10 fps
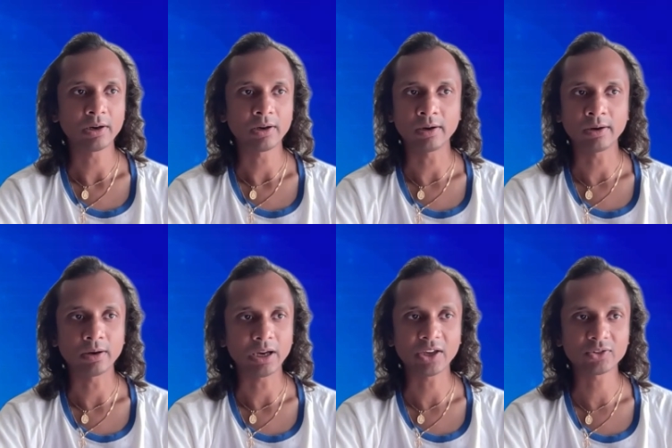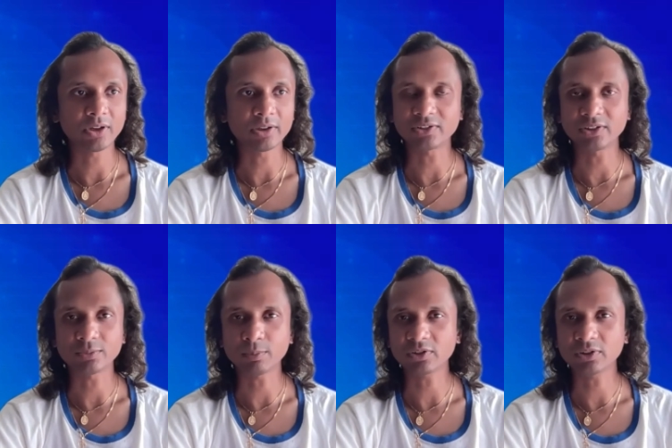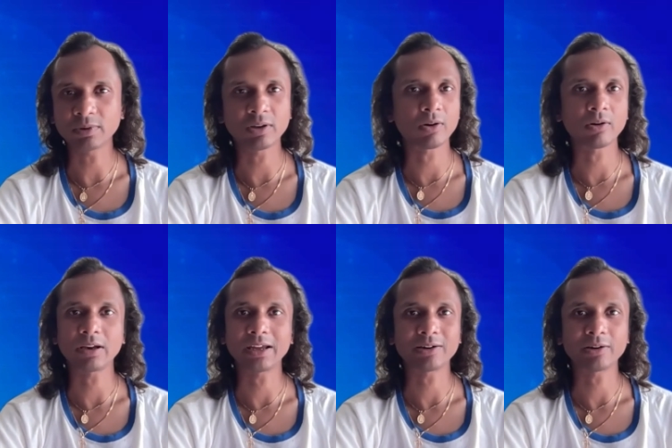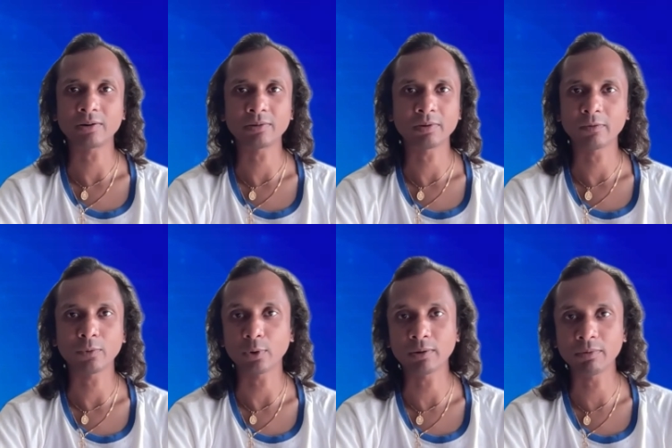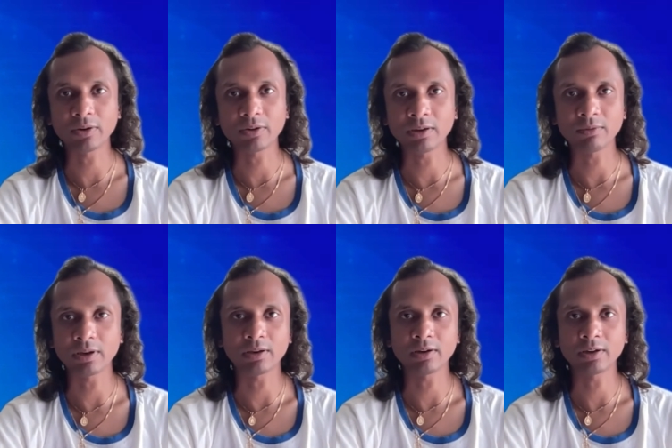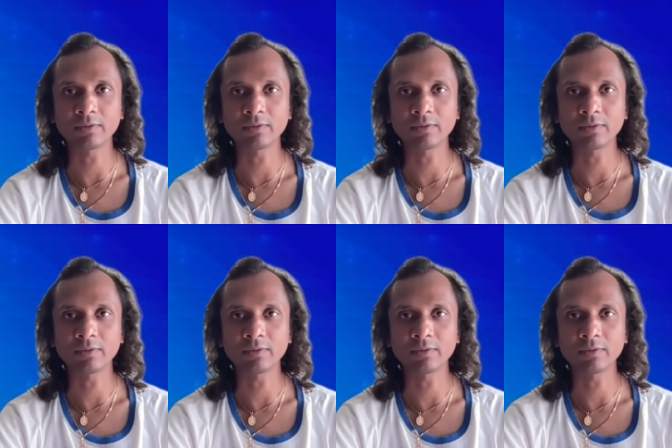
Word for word: uh, as long as it's possible or like uh, uh, forever even uh,